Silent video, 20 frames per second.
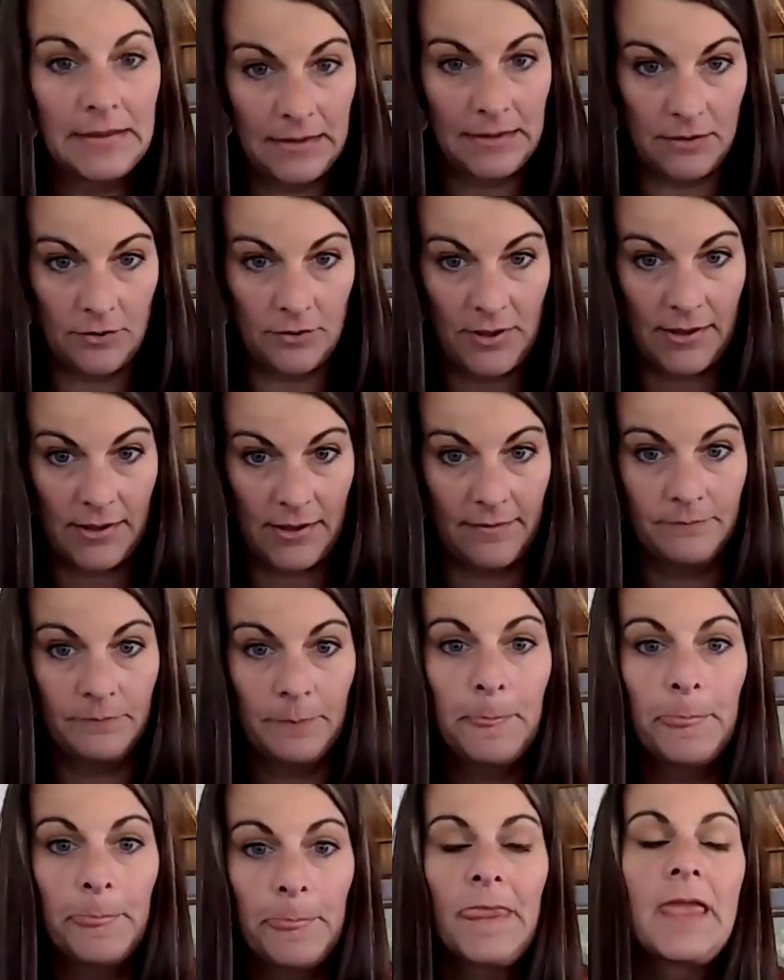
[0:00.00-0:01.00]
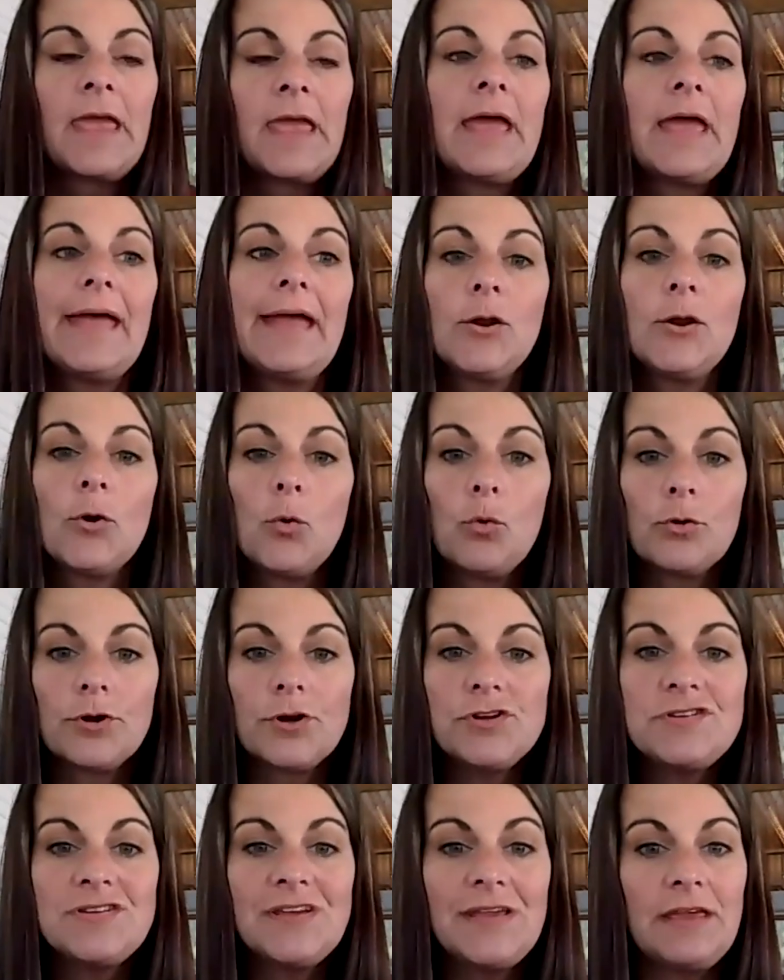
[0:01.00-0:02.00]
Okay, in order
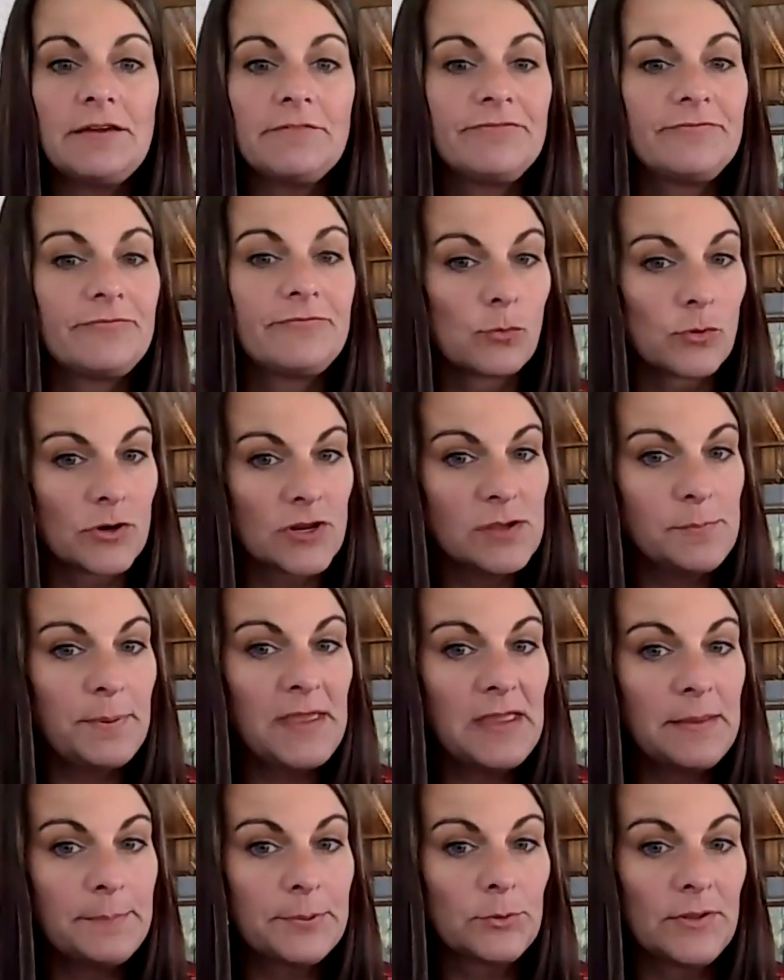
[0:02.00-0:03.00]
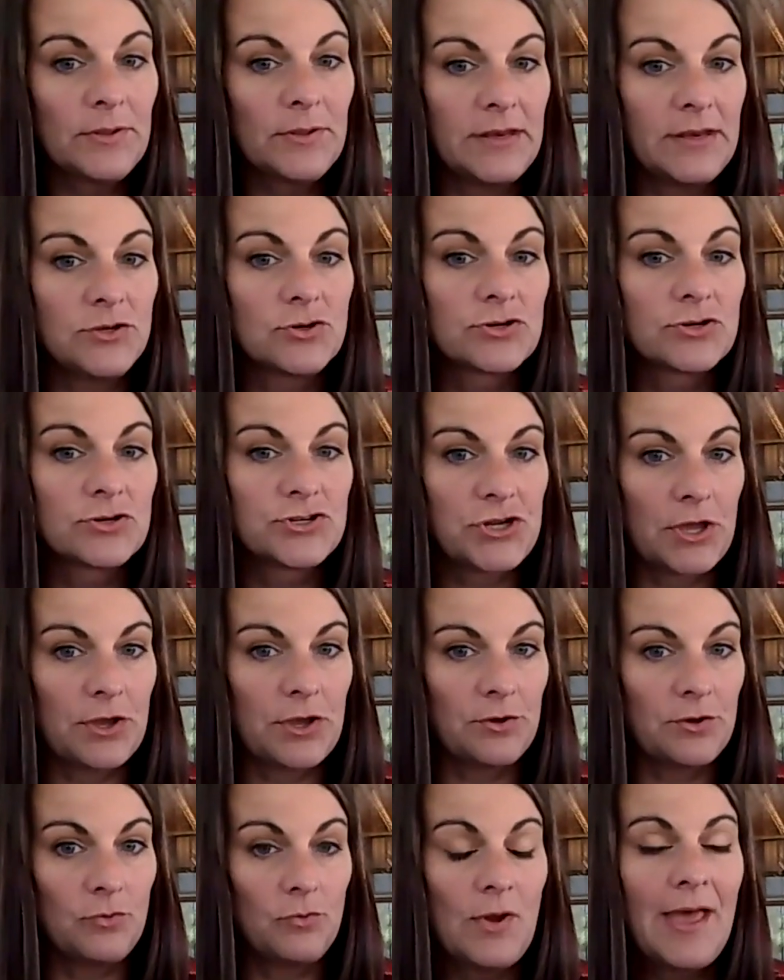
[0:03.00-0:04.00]
to get 40 people in your
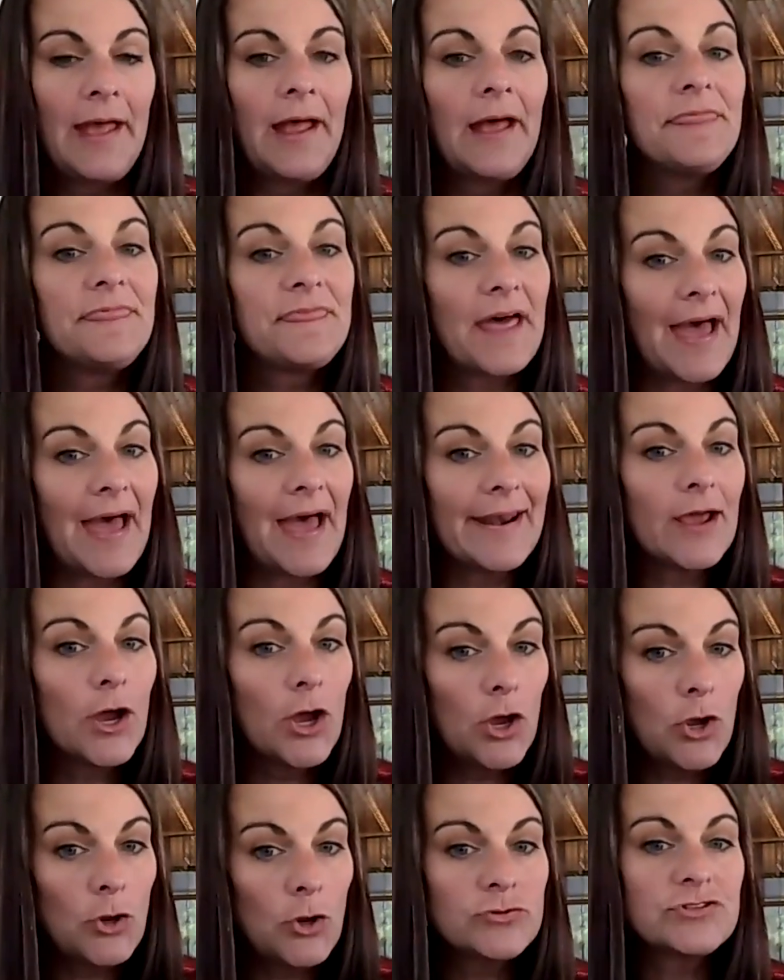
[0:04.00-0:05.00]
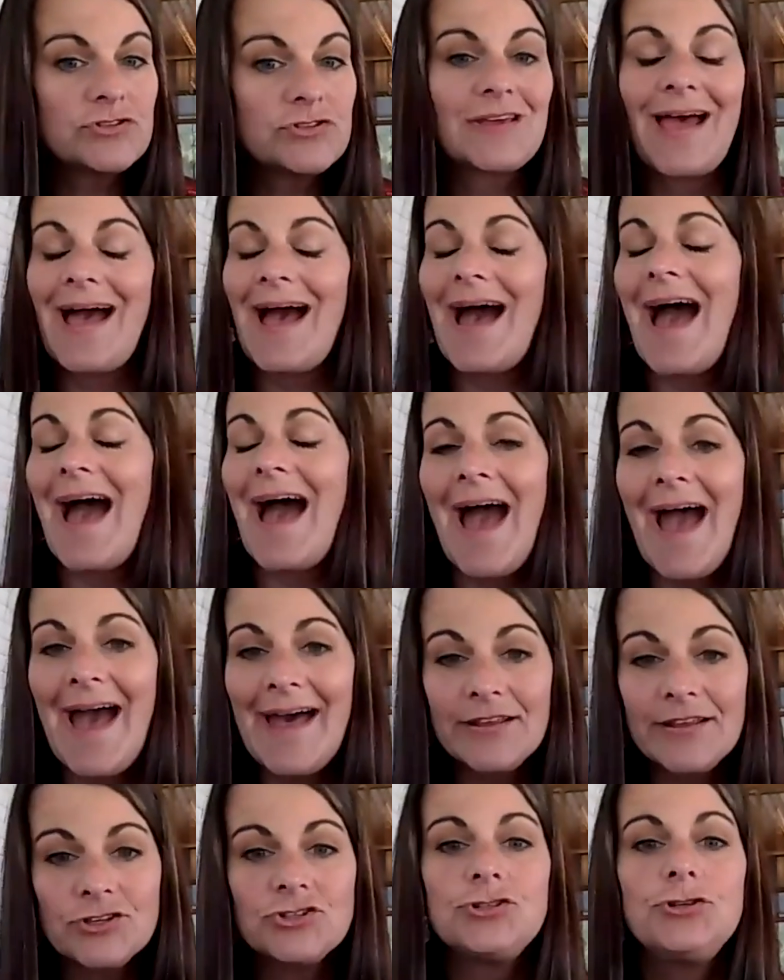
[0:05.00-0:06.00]
show, that host
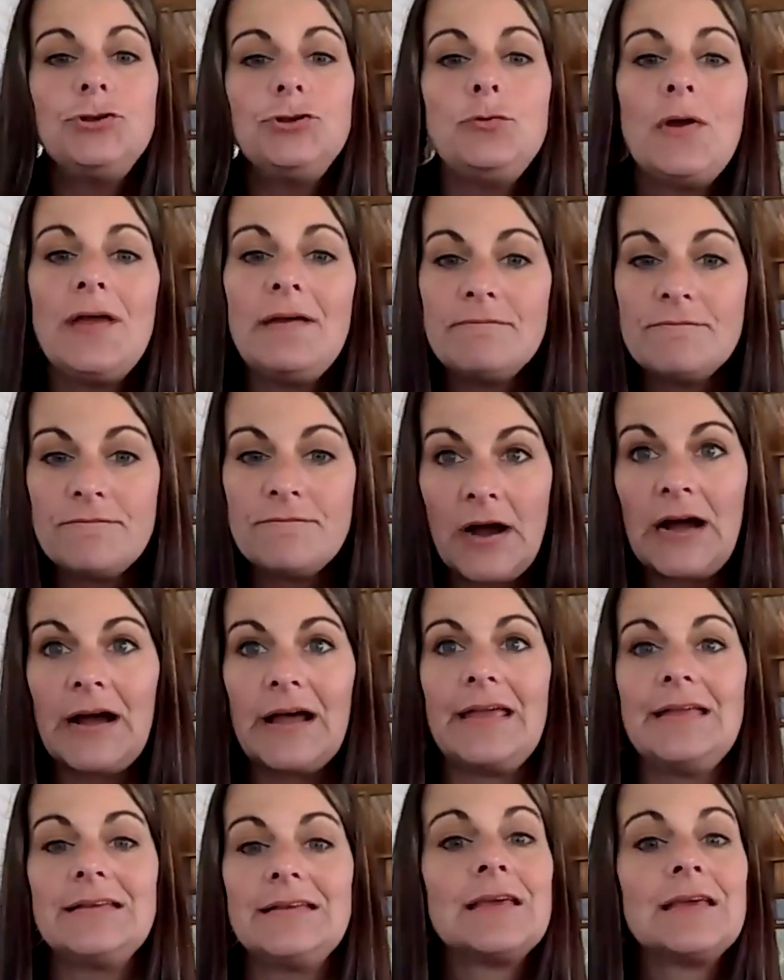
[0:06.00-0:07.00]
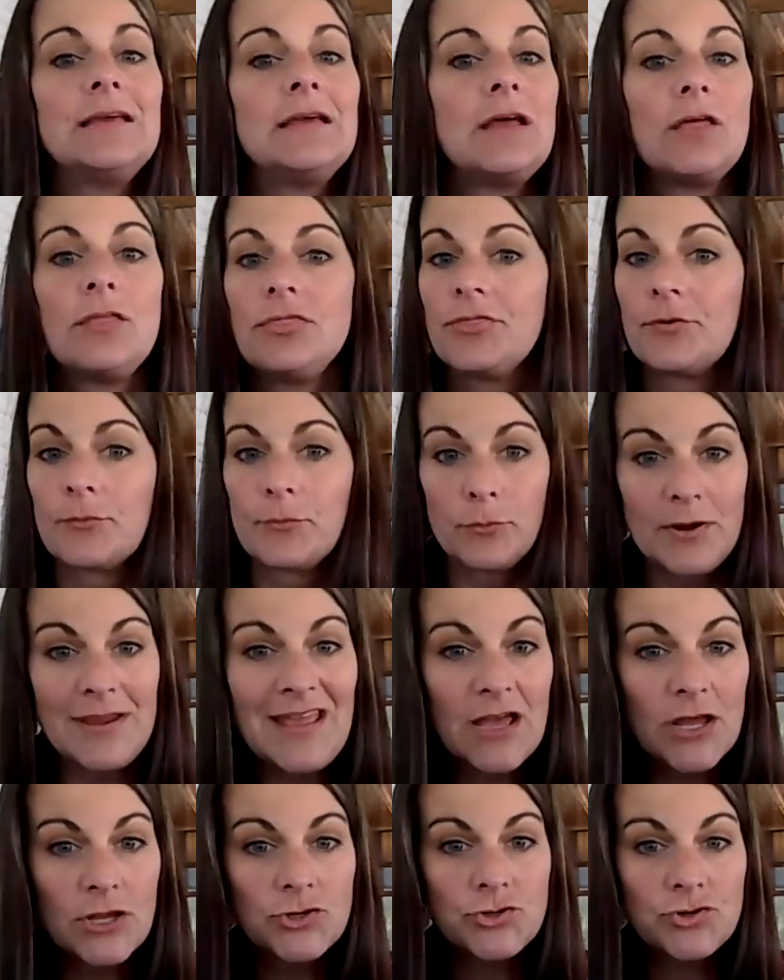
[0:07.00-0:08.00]
has to invite
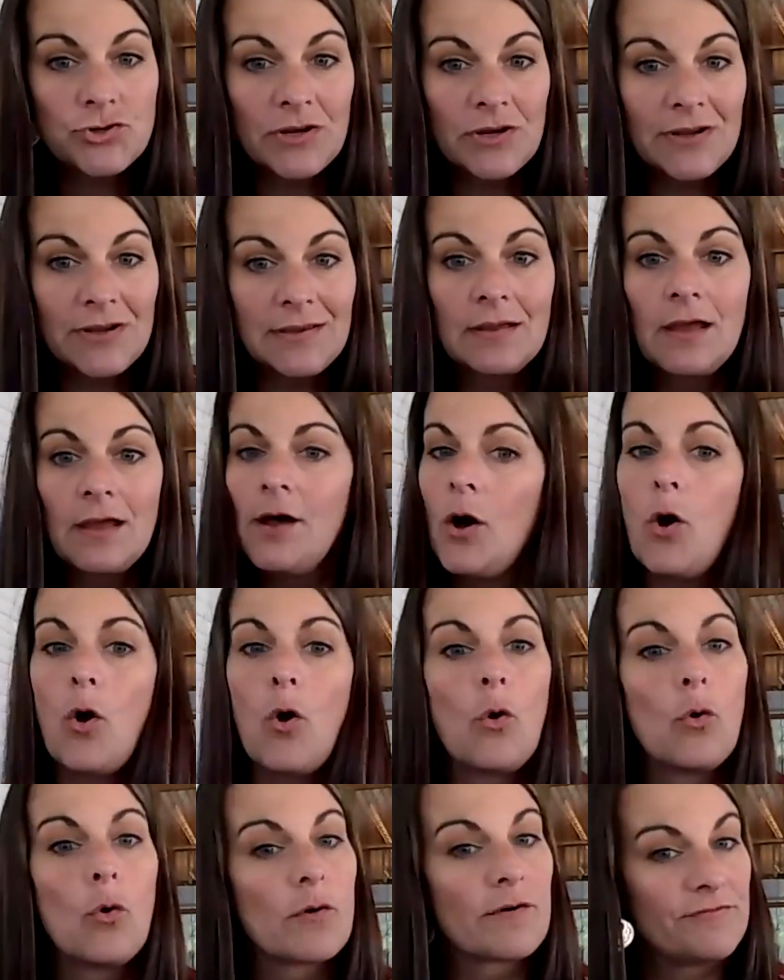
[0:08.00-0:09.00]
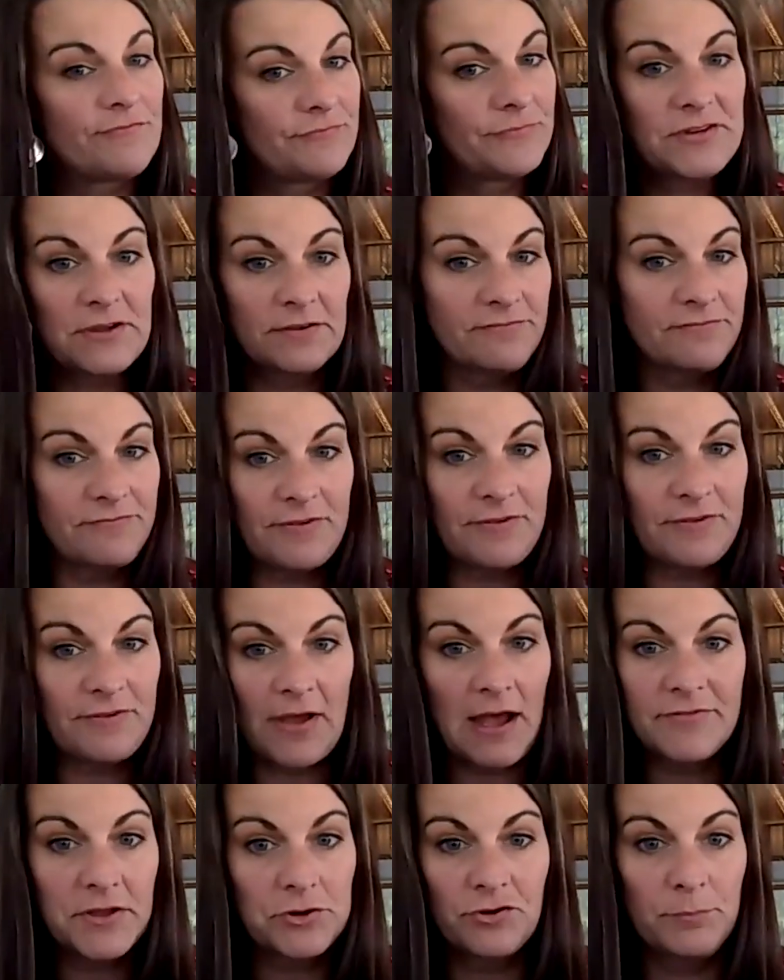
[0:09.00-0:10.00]
300 or to
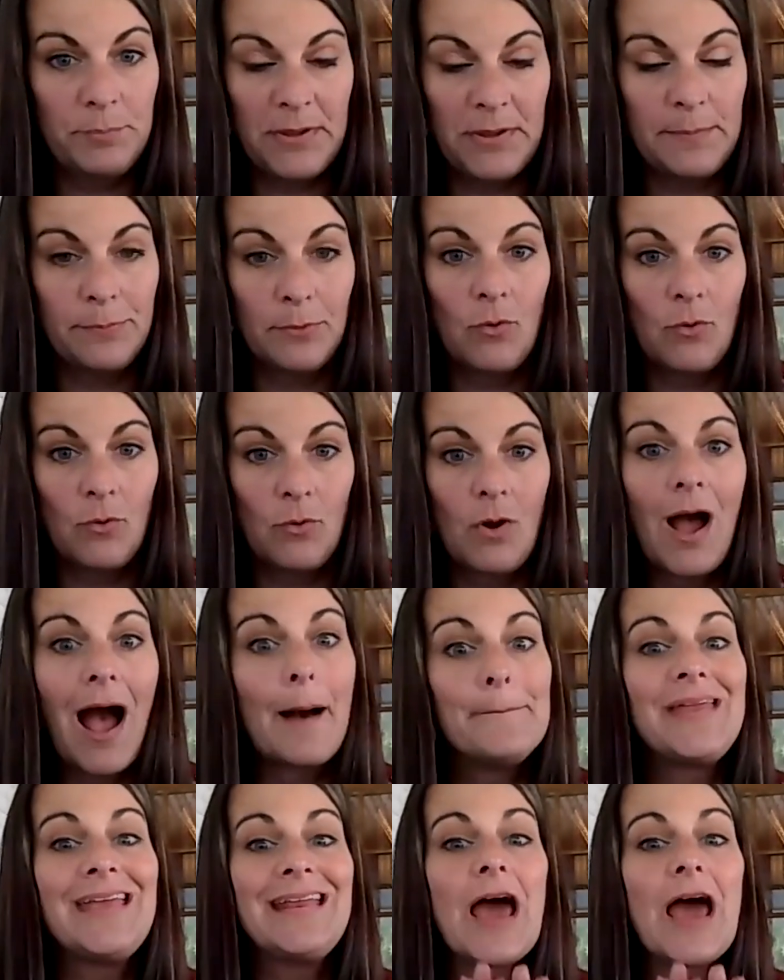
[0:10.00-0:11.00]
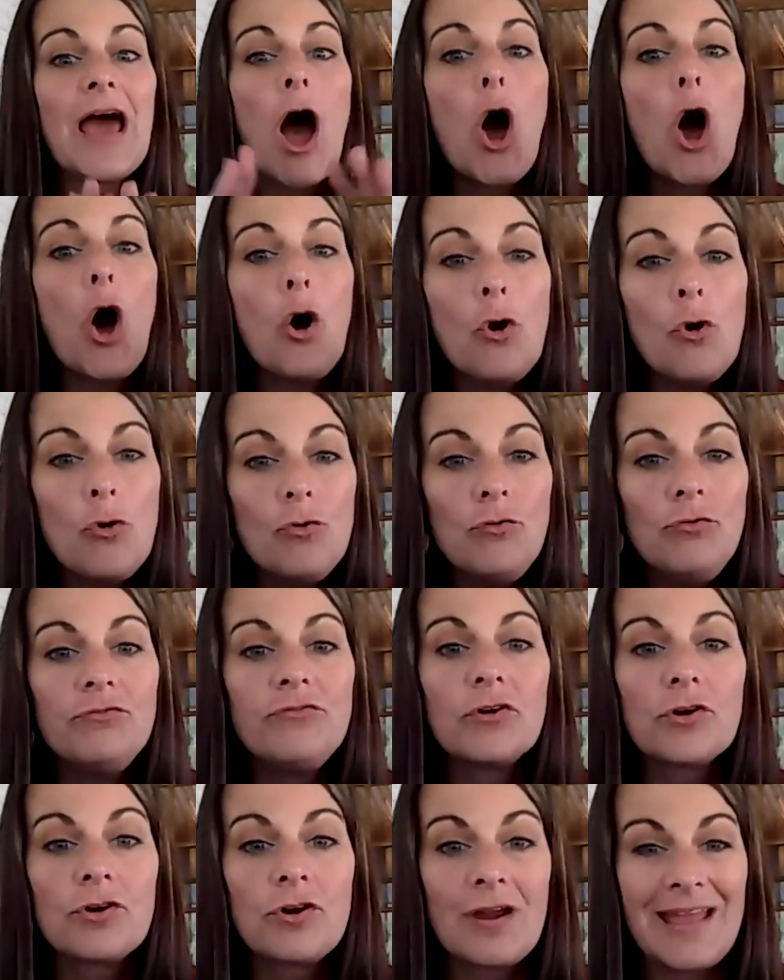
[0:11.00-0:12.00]
500 people. I mean,
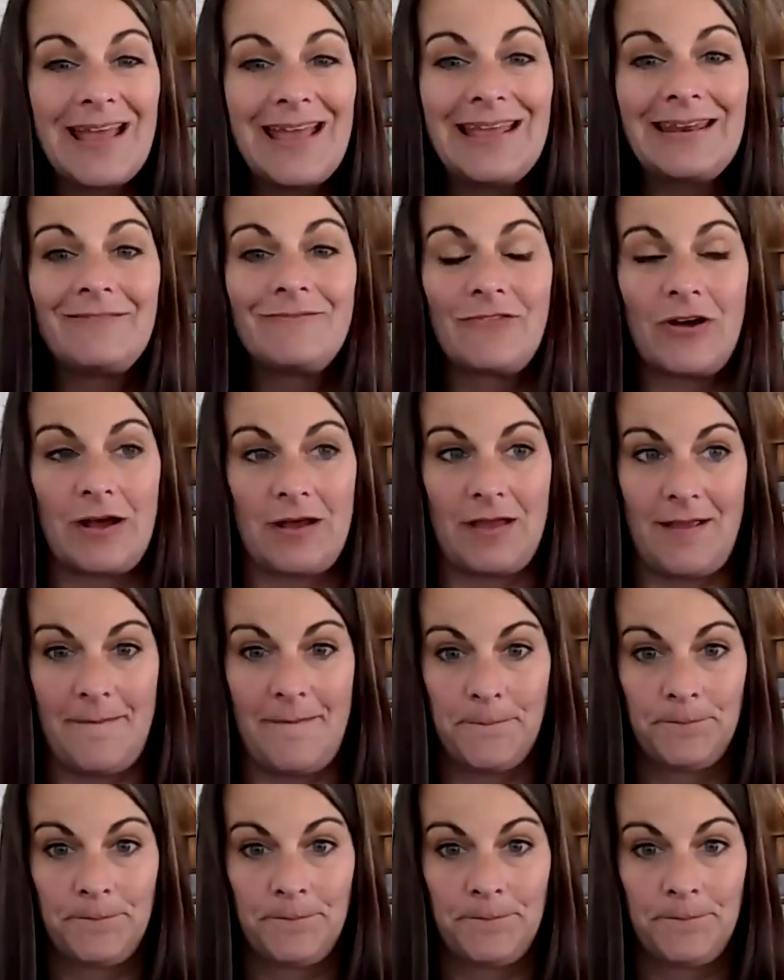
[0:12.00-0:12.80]
over invite.